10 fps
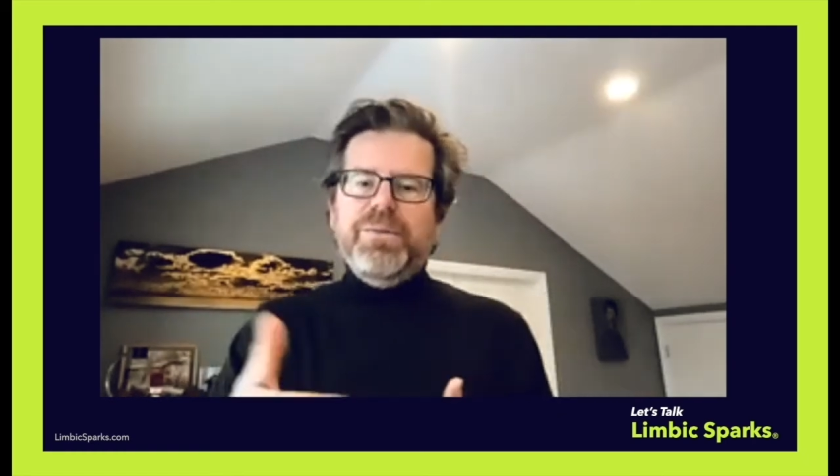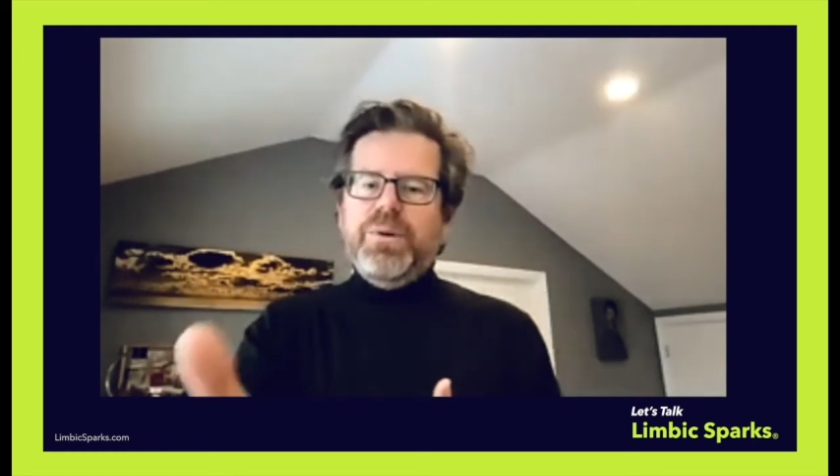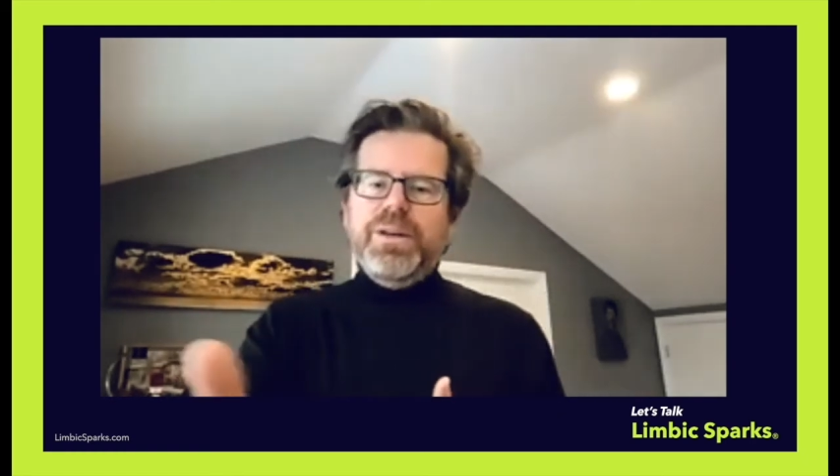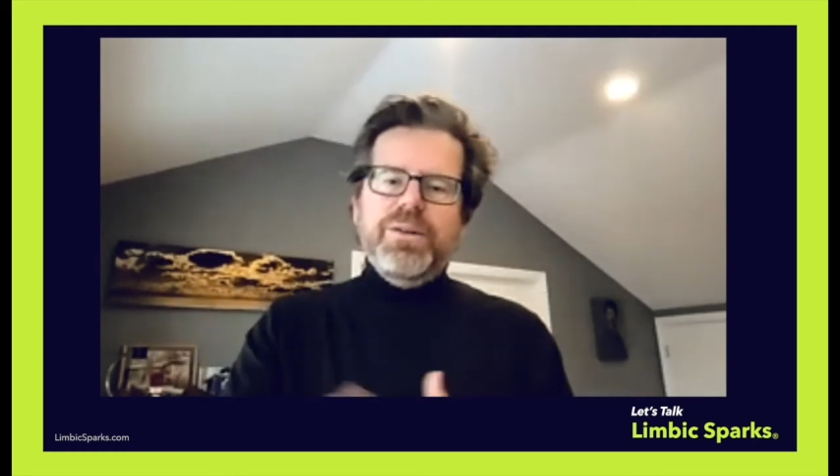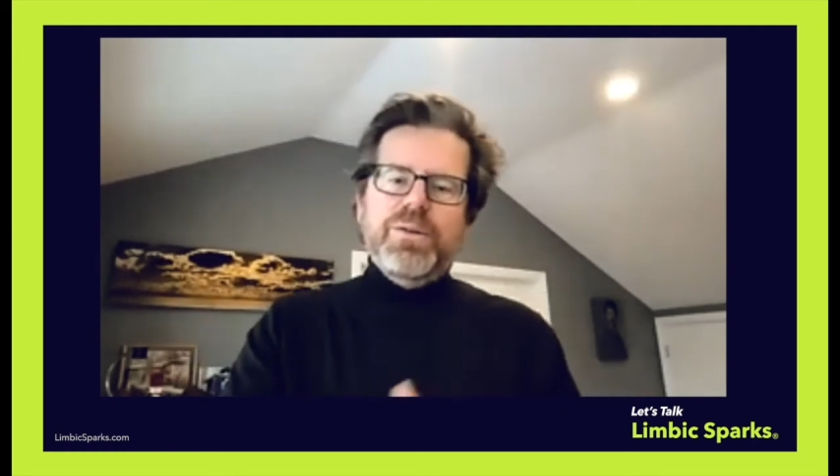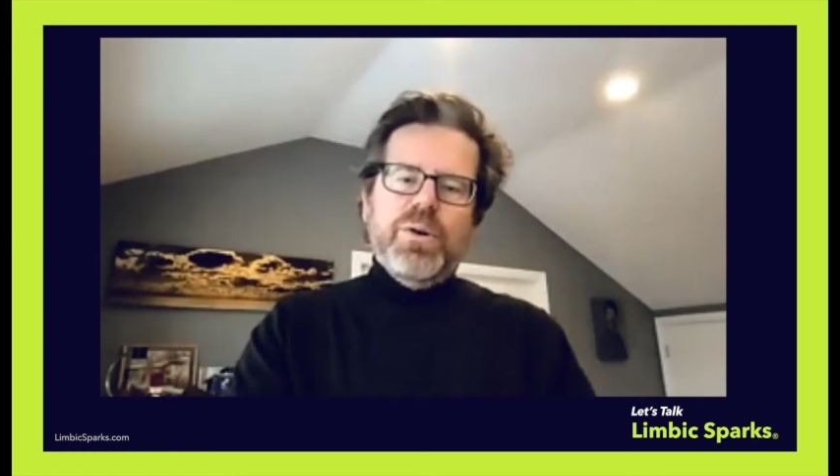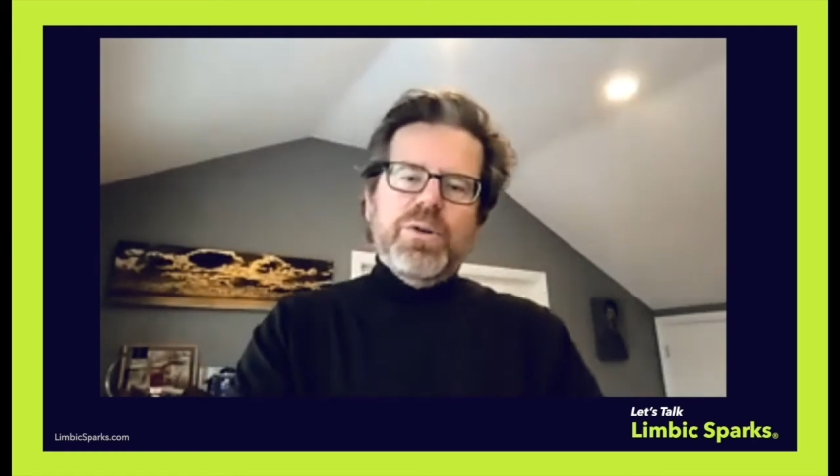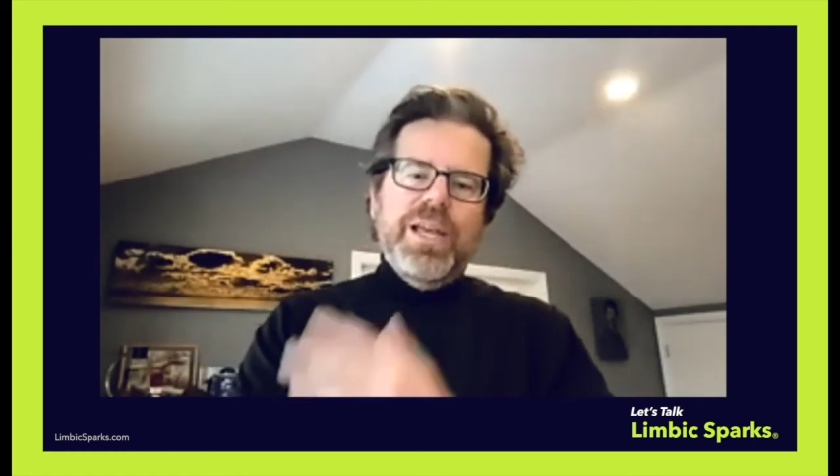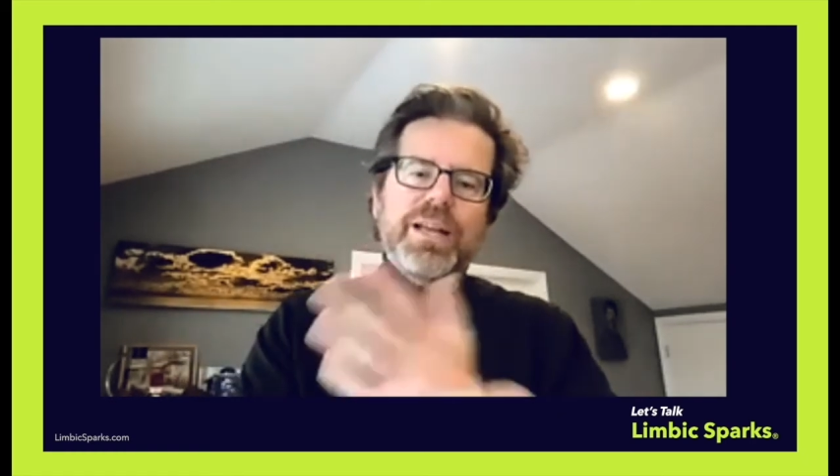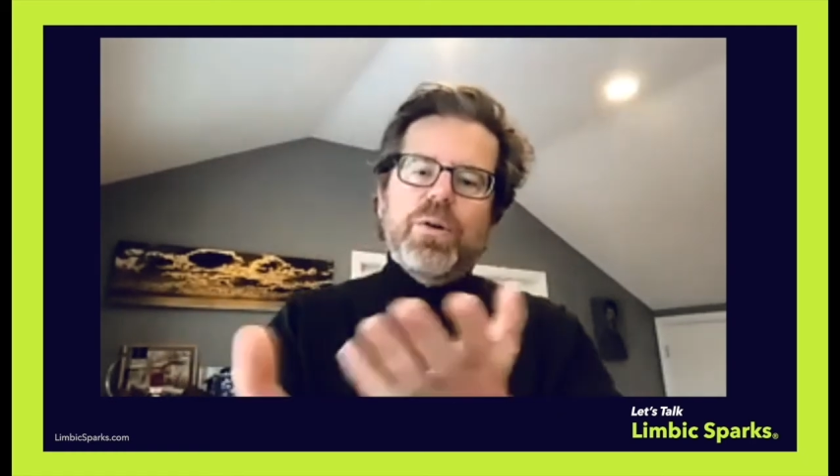Where they talk
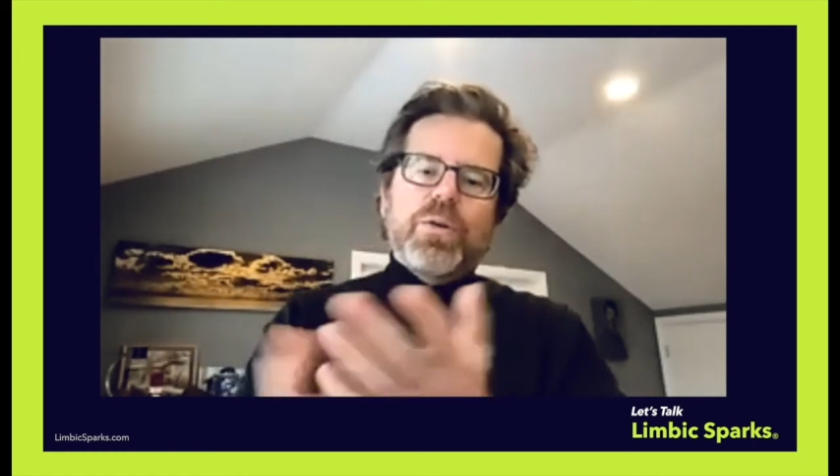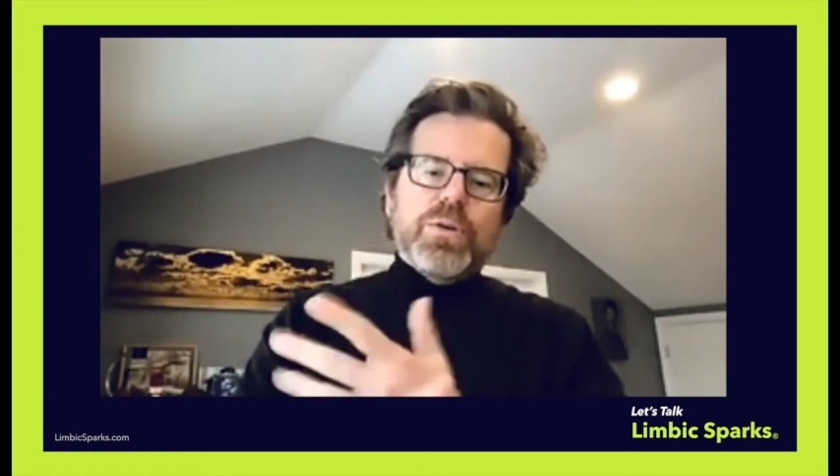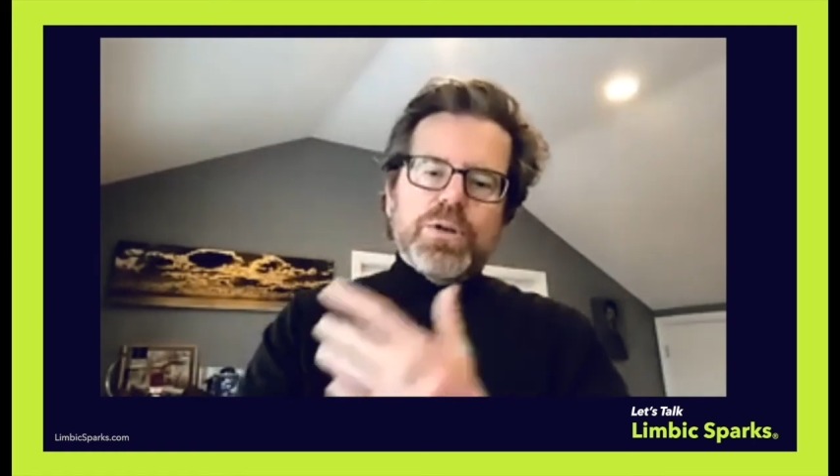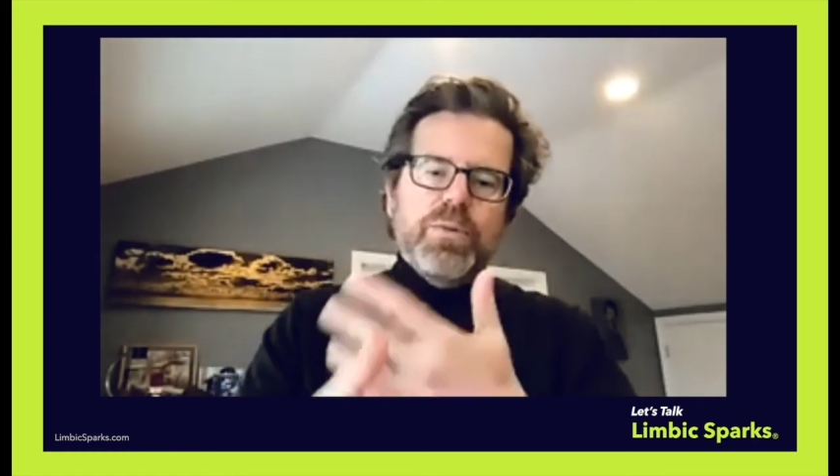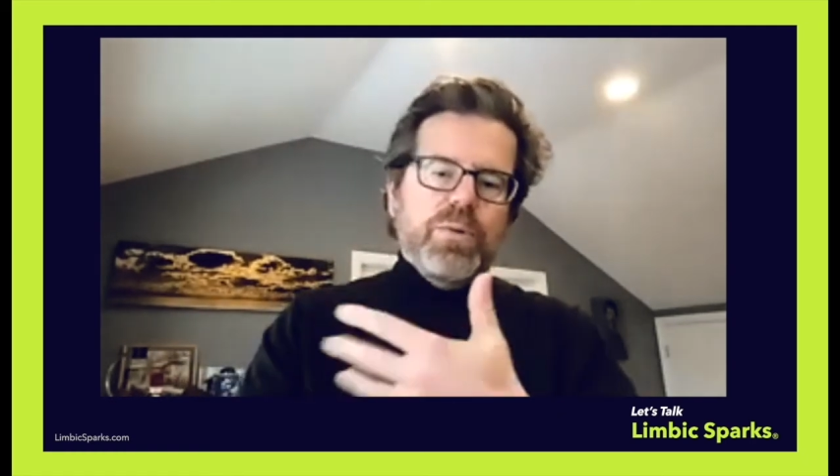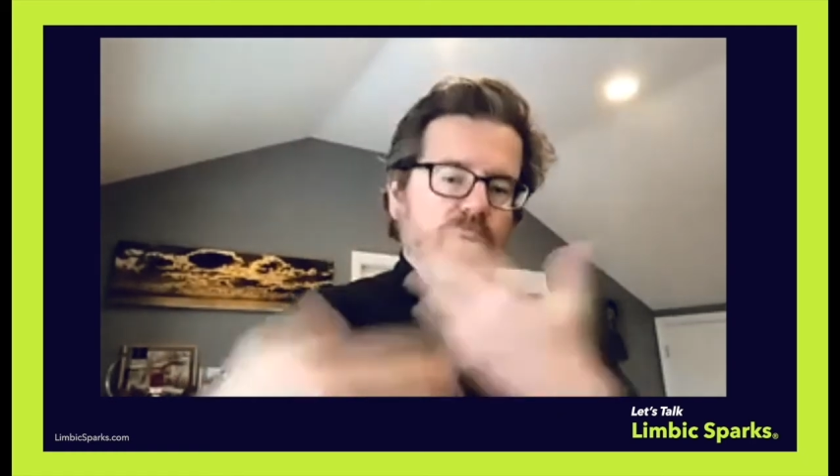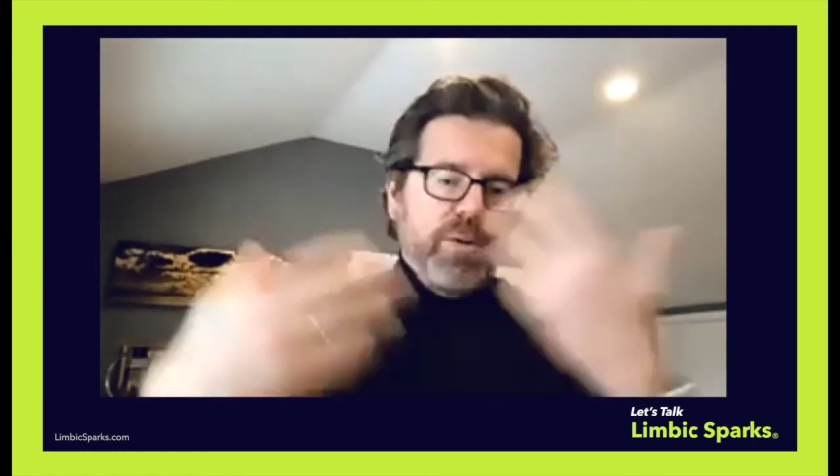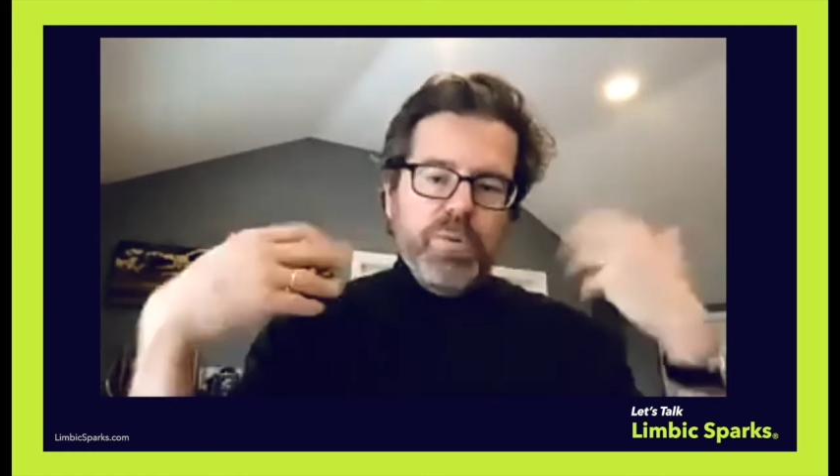TikTok or